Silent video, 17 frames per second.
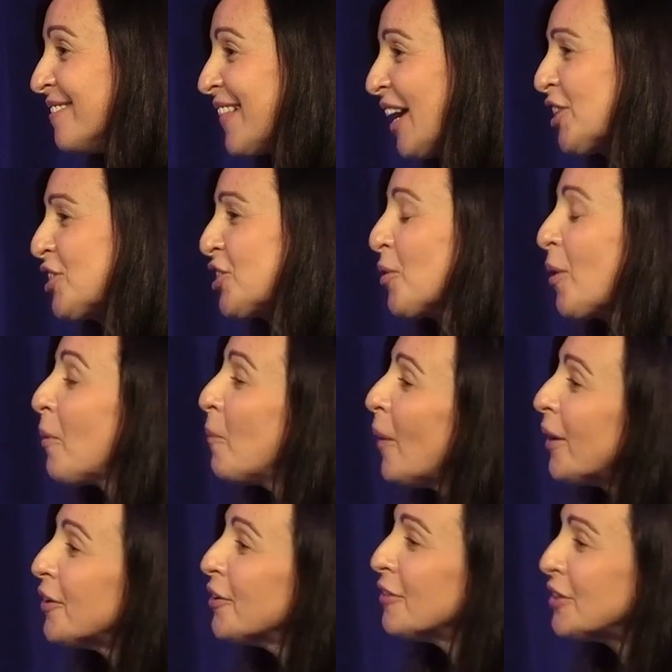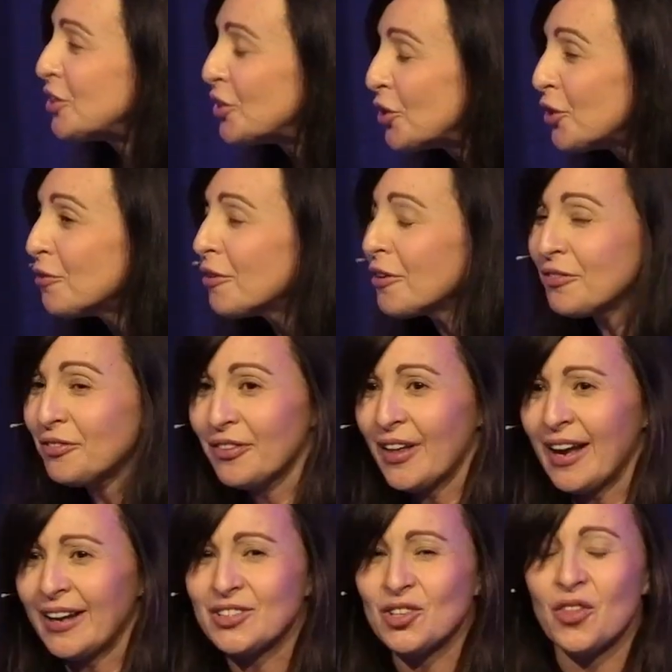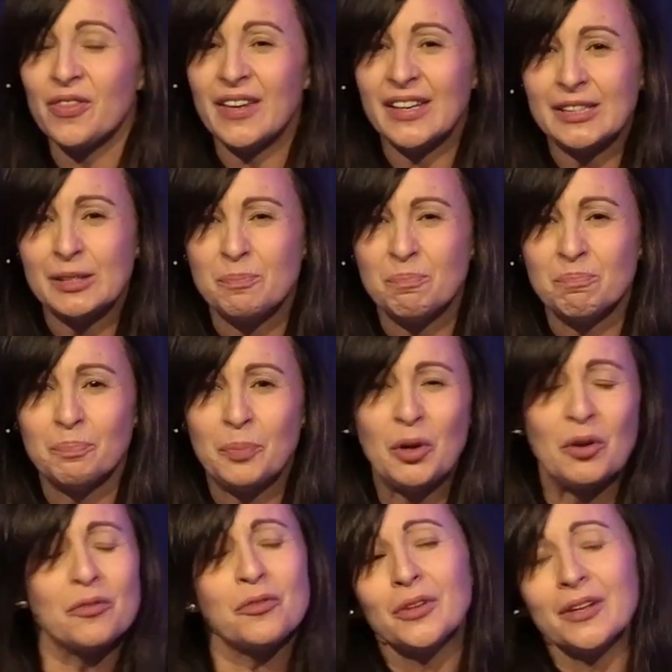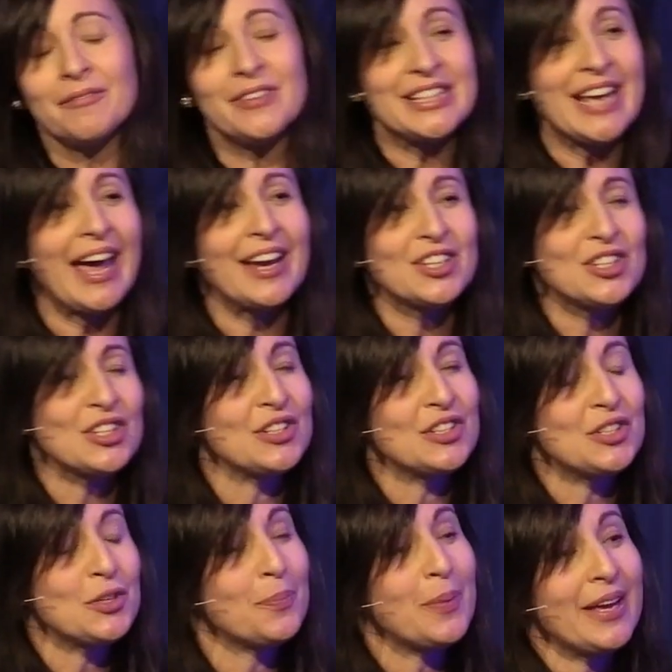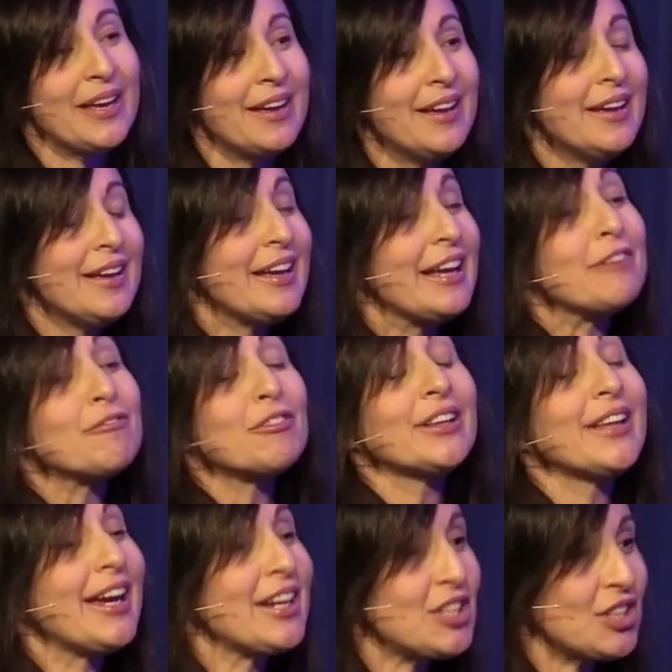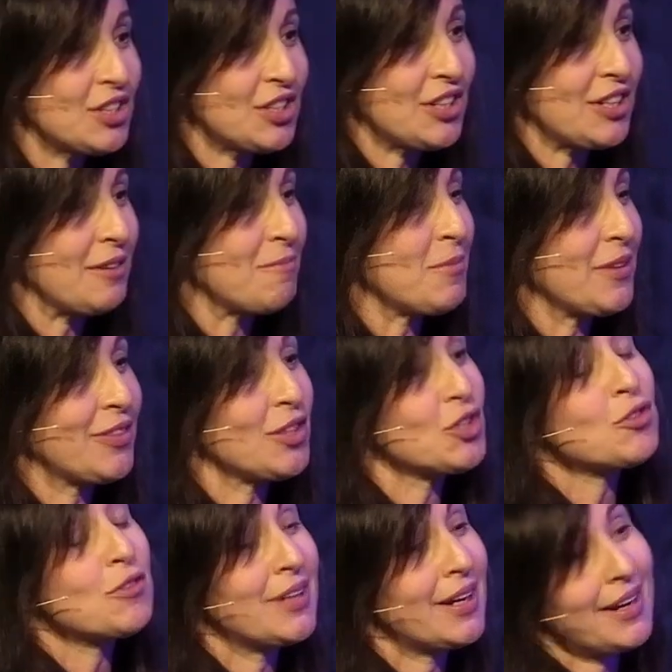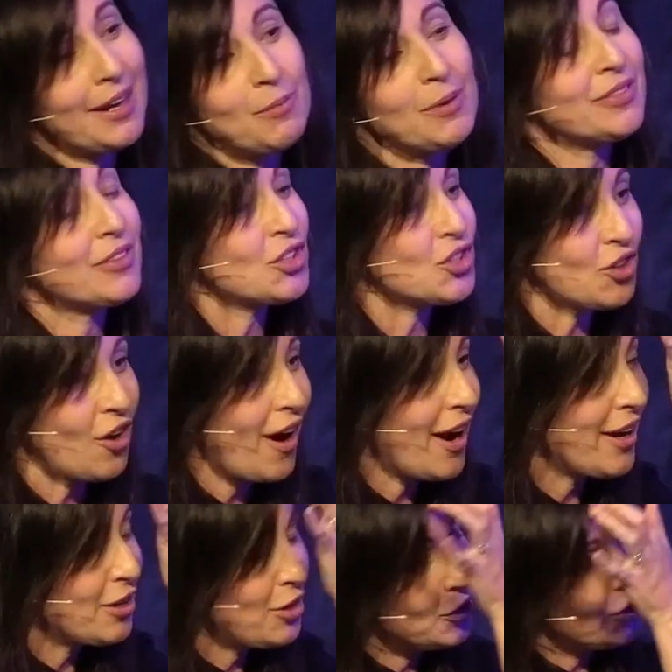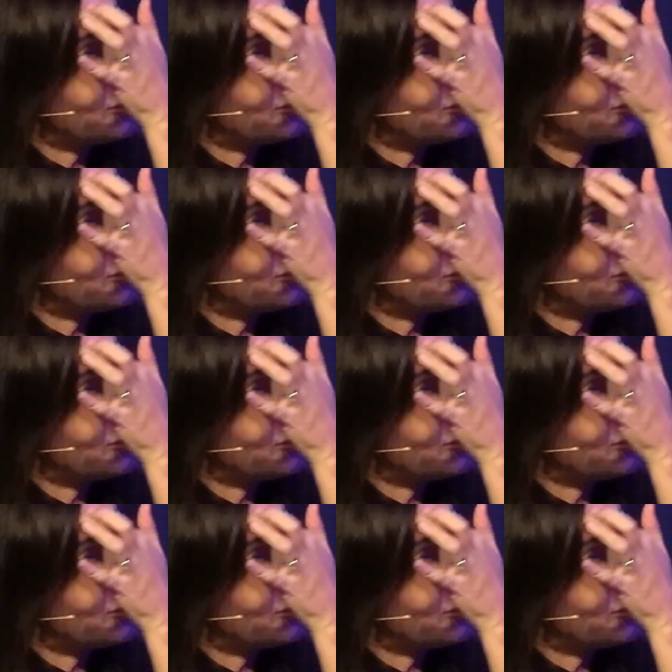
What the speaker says: And so I wonder, as you reflect on this beautiful invitation to be in relationship with the Trinity, with the triune